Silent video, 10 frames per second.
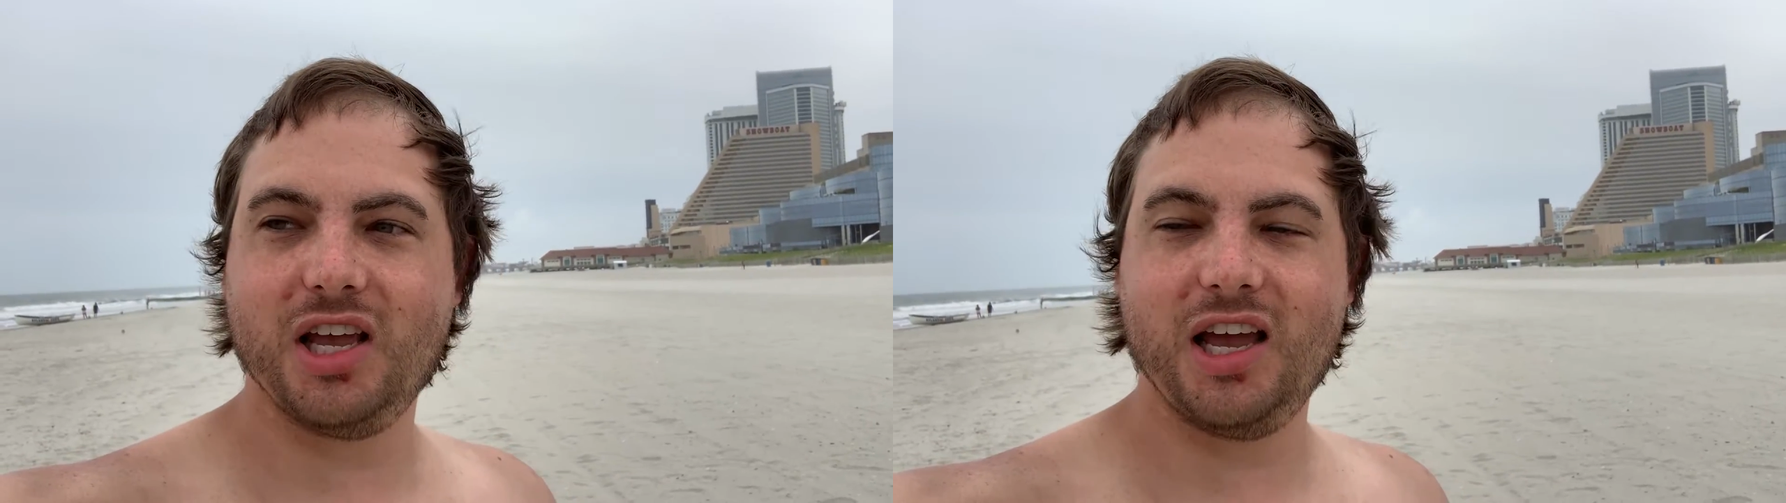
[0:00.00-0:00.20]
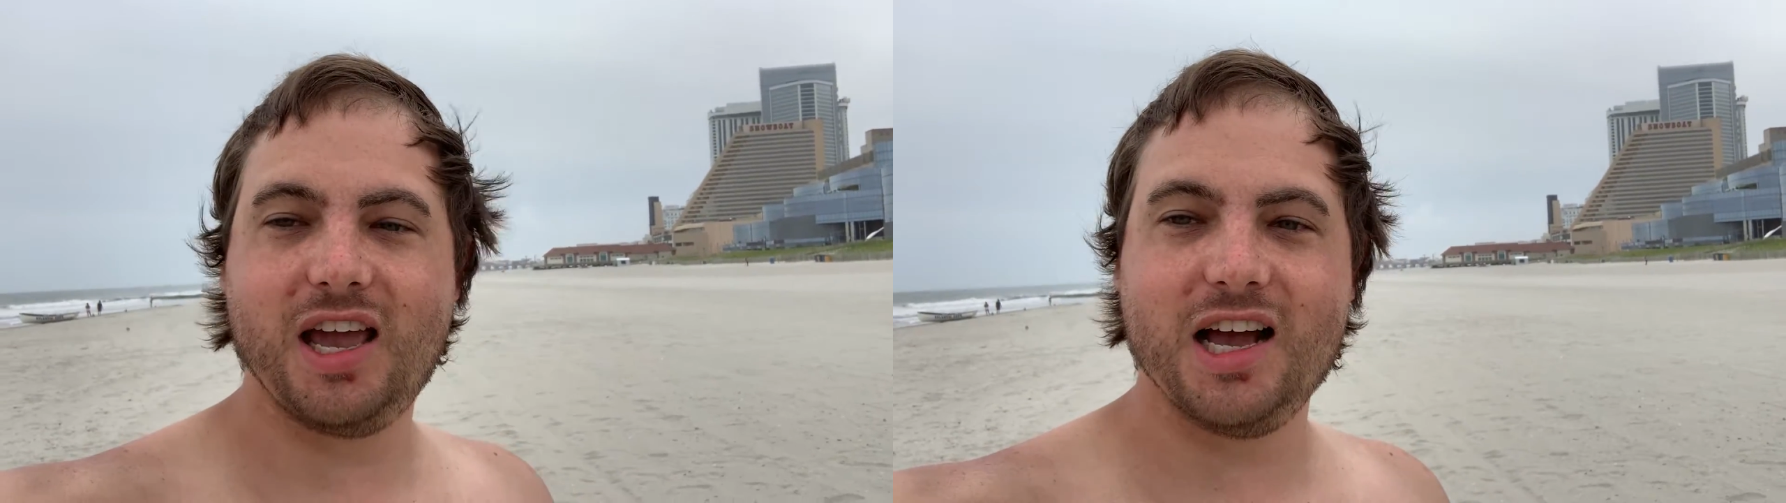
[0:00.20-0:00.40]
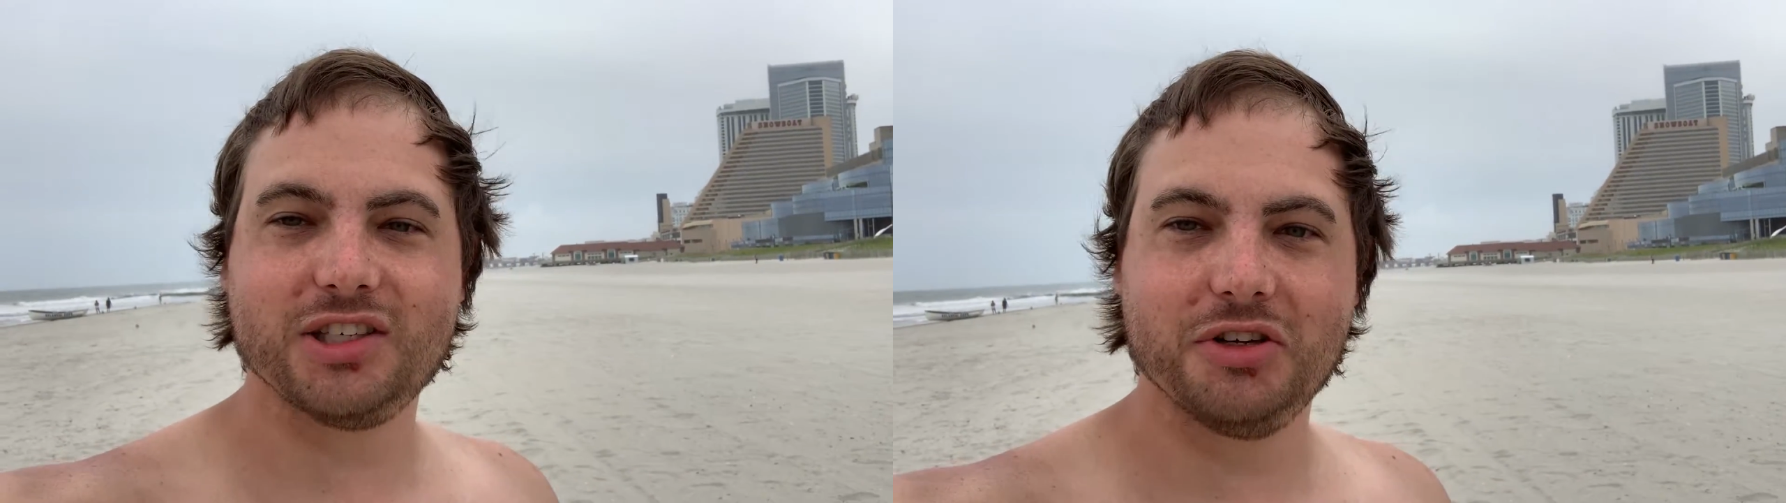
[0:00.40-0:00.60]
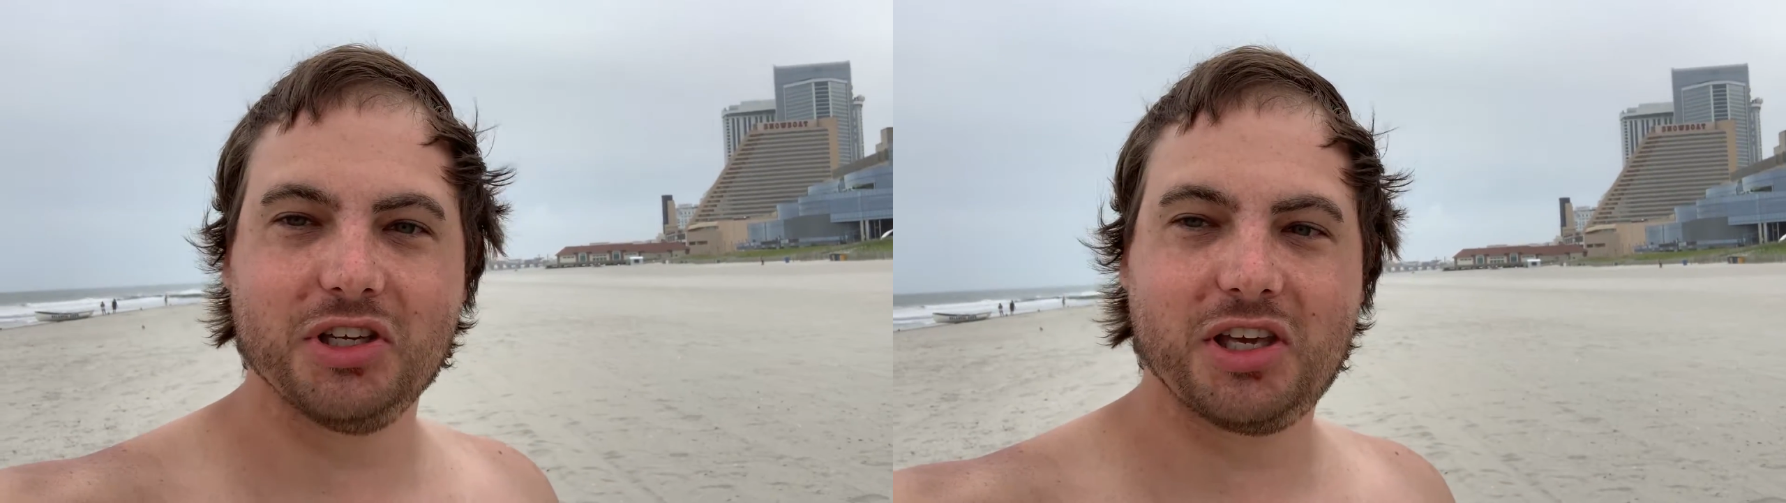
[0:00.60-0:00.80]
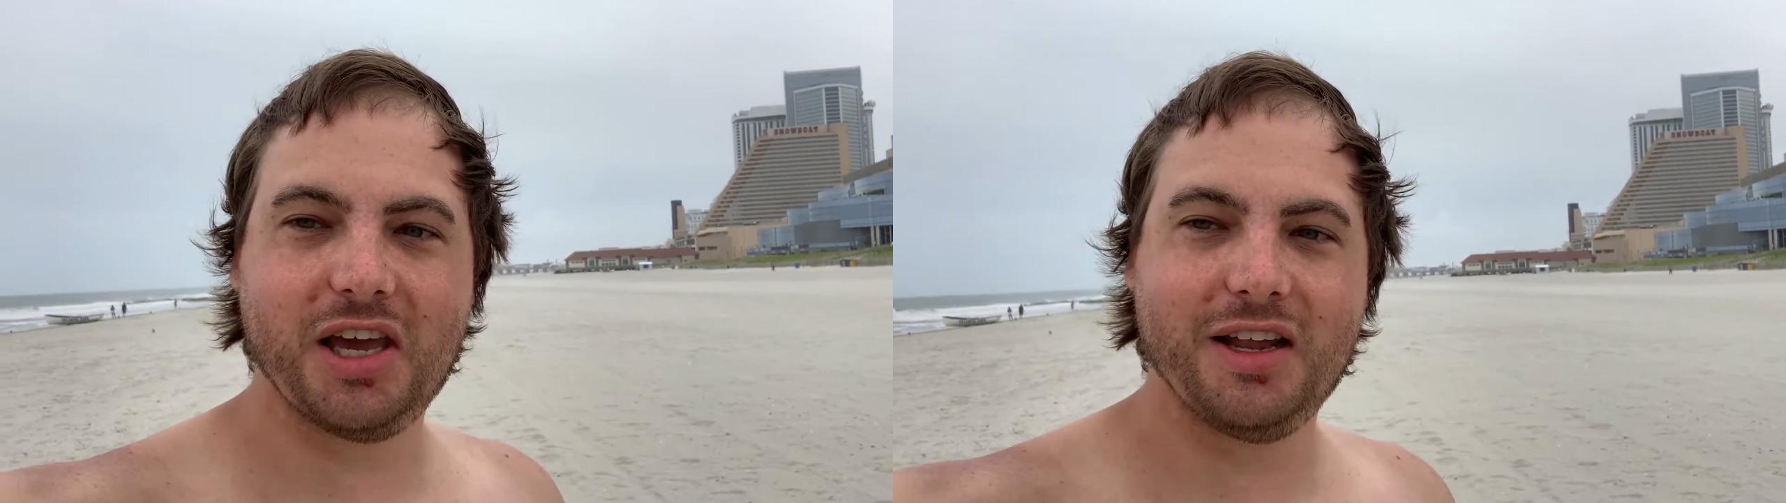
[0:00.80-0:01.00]
sandcastle
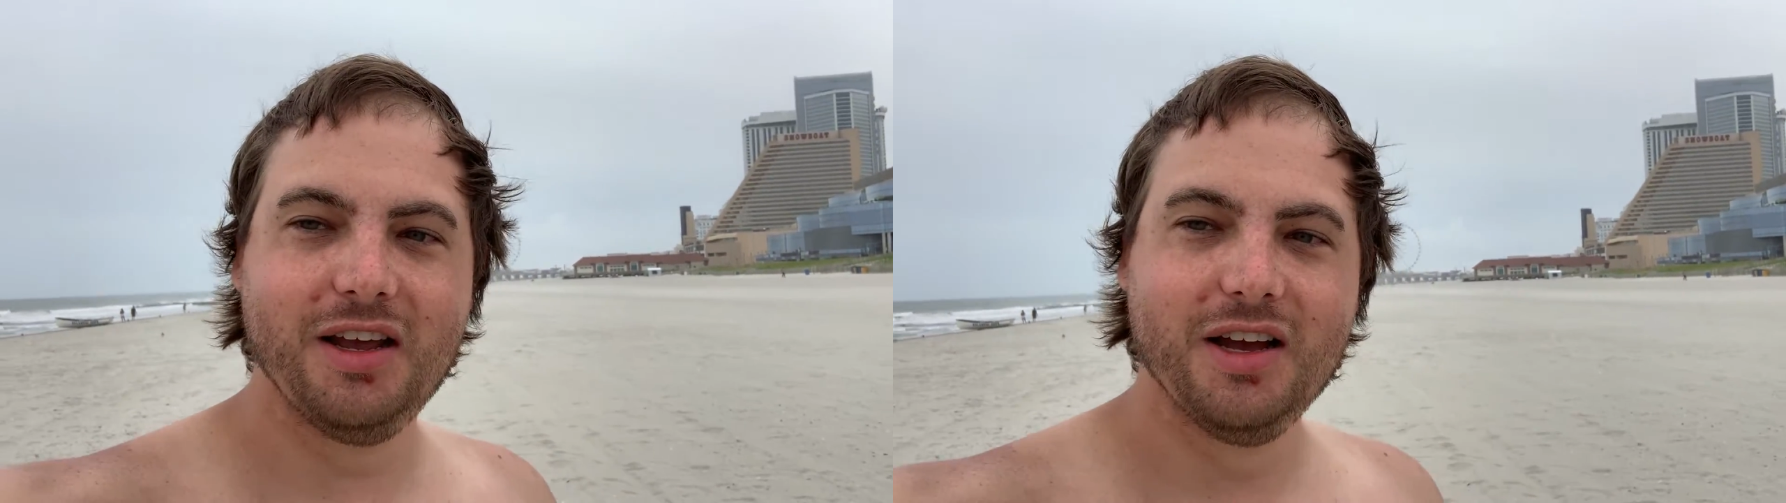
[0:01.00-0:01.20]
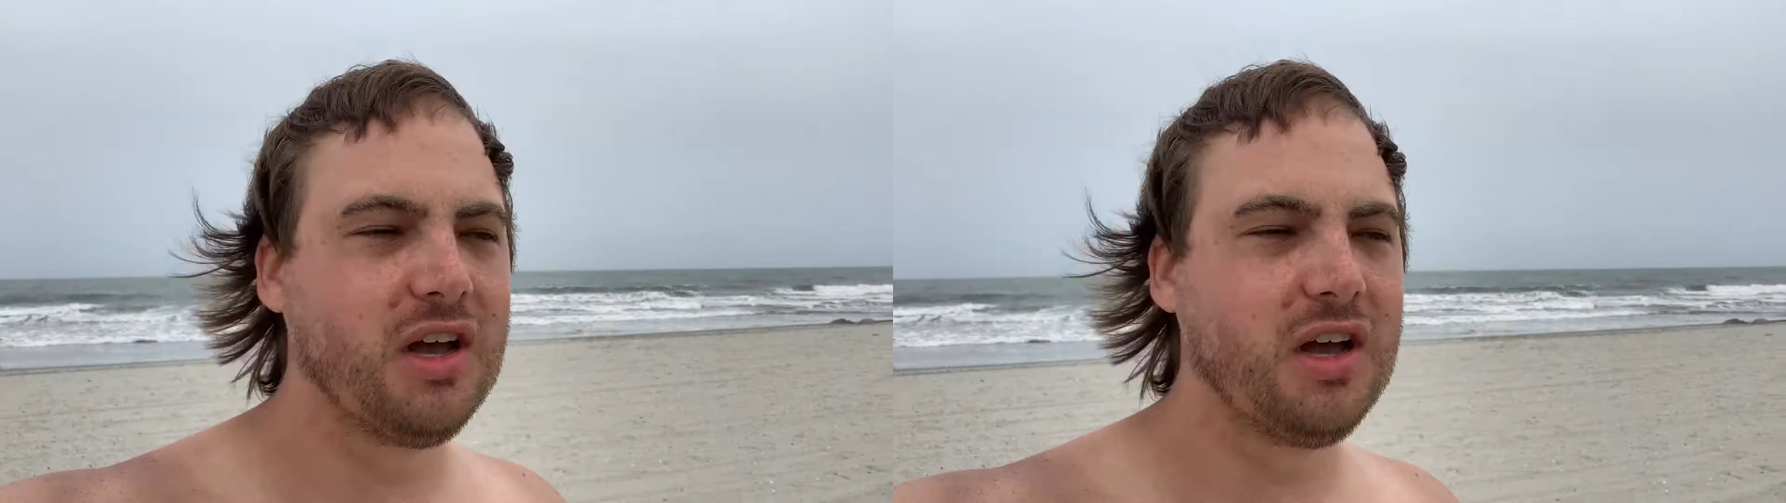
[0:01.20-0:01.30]
as a kid.